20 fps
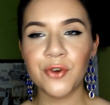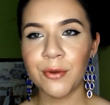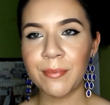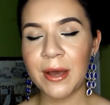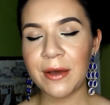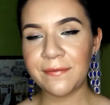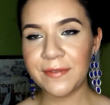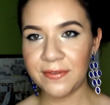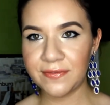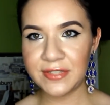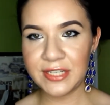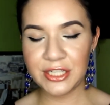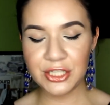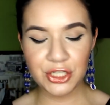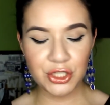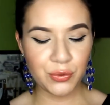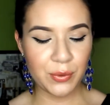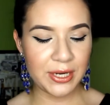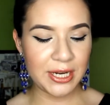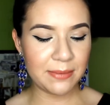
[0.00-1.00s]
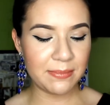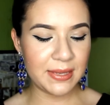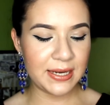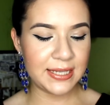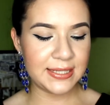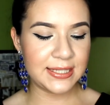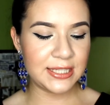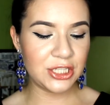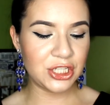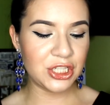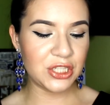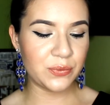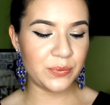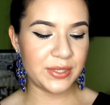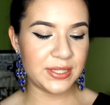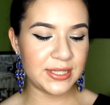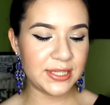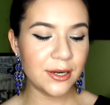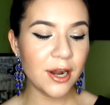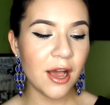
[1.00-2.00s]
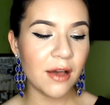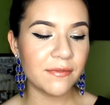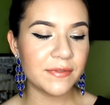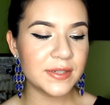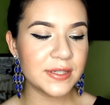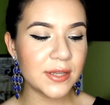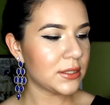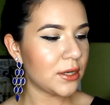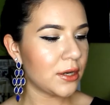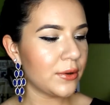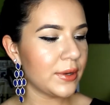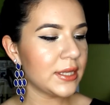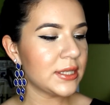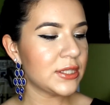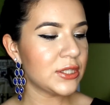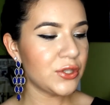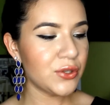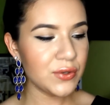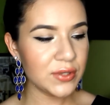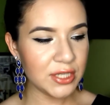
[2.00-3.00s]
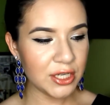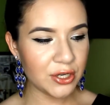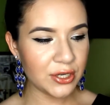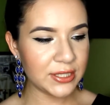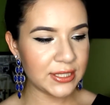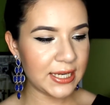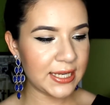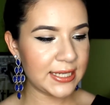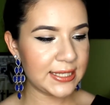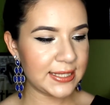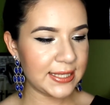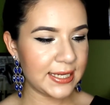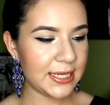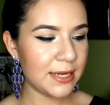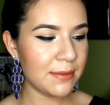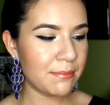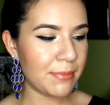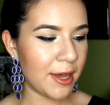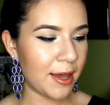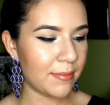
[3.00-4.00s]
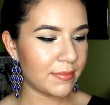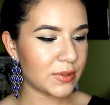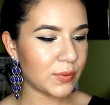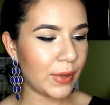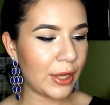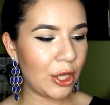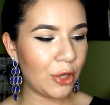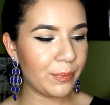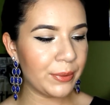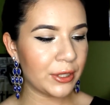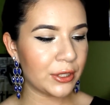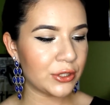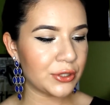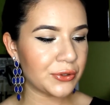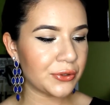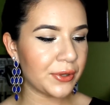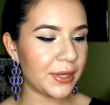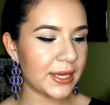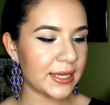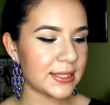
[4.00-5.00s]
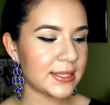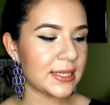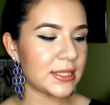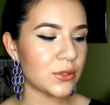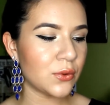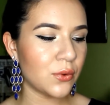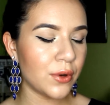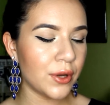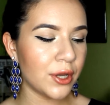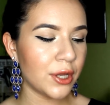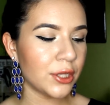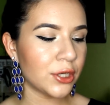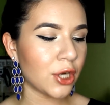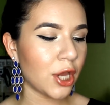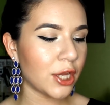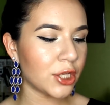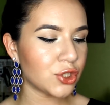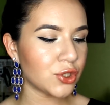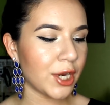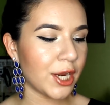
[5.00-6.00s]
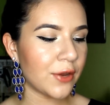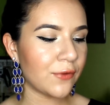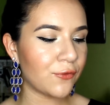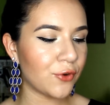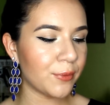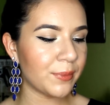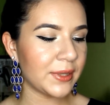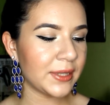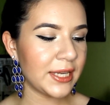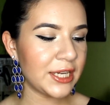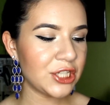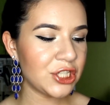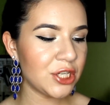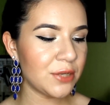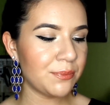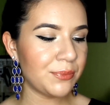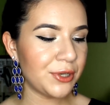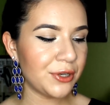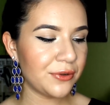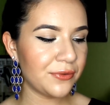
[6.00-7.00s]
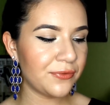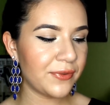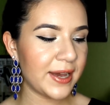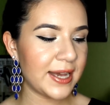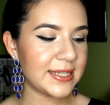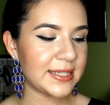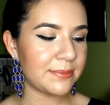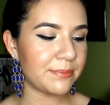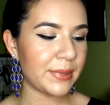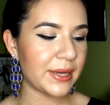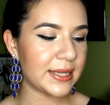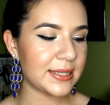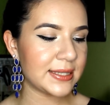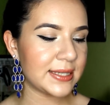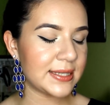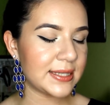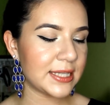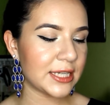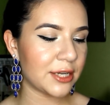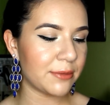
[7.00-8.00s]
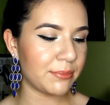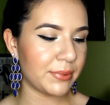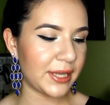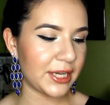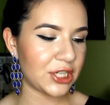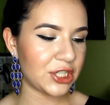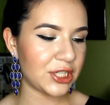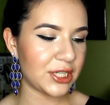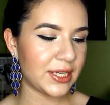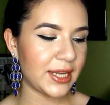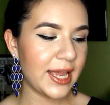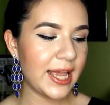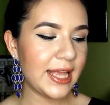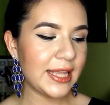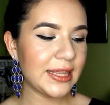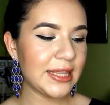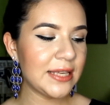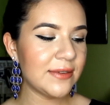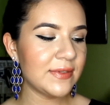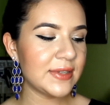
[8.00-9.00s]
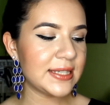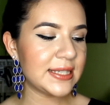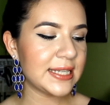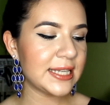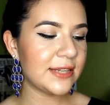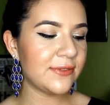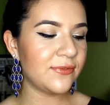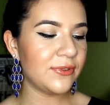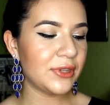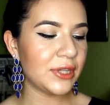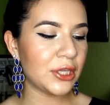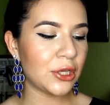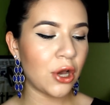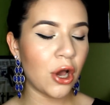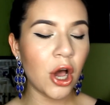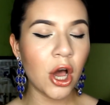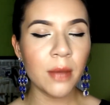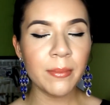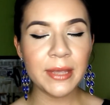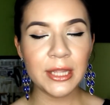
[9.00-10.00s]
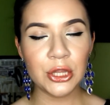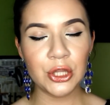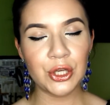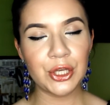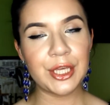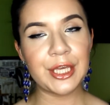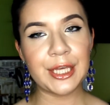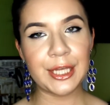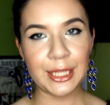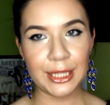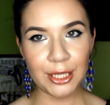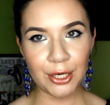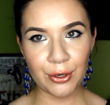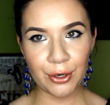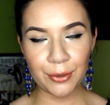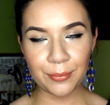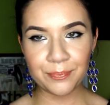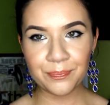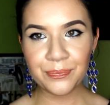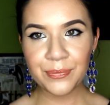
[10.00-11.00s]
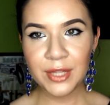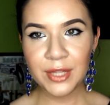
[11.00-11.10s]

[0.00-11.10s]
for about 15 to 20 minutes and just rinse it off. So it soothes irritated skin and bumps while helping control excess oil. Non-drying formulation purifies and balances the complexion, leaving skin feeling calm and looking clearer.